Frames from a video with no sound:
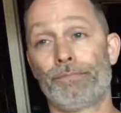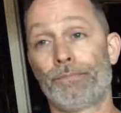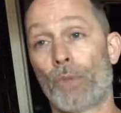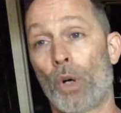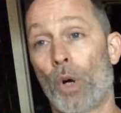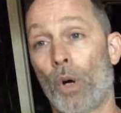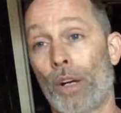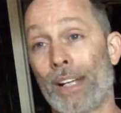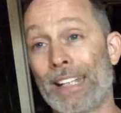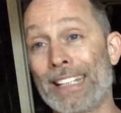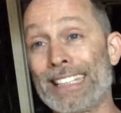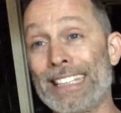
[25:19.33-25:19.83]

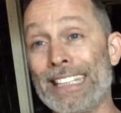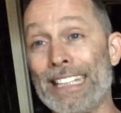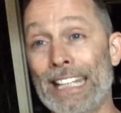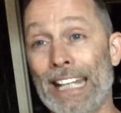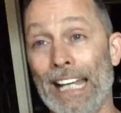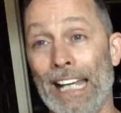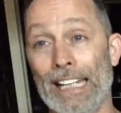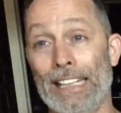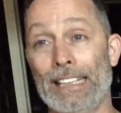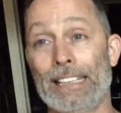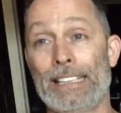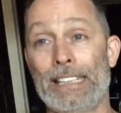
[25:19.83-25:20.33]
August
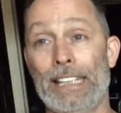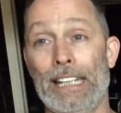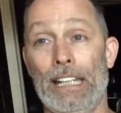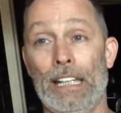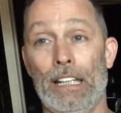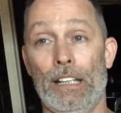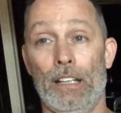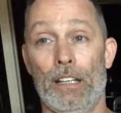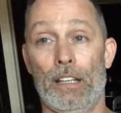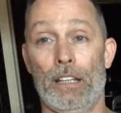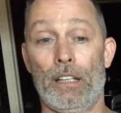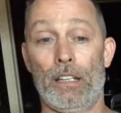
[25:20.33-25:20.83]

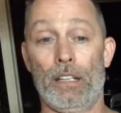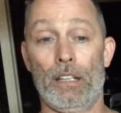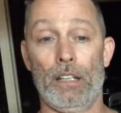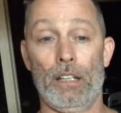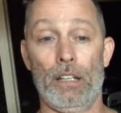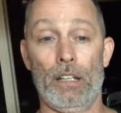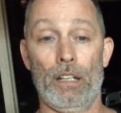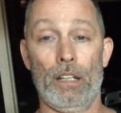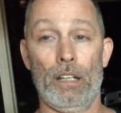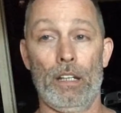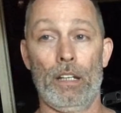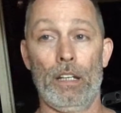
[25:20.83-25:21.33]
19th
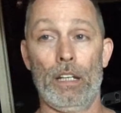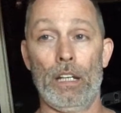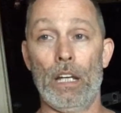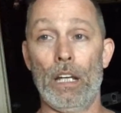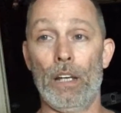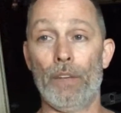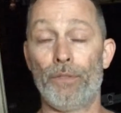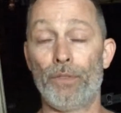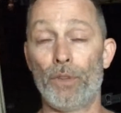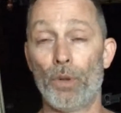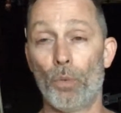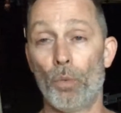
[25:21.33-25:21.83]

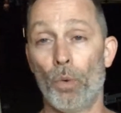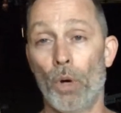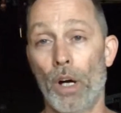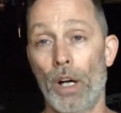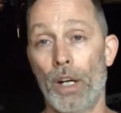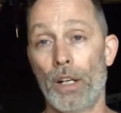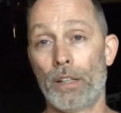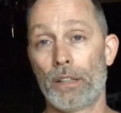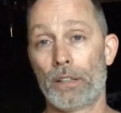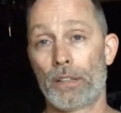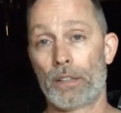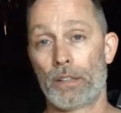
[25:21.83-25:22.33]
if you
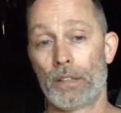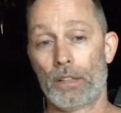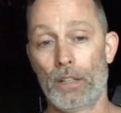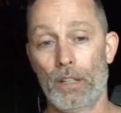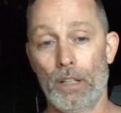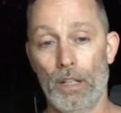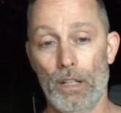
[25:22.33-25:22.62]
want.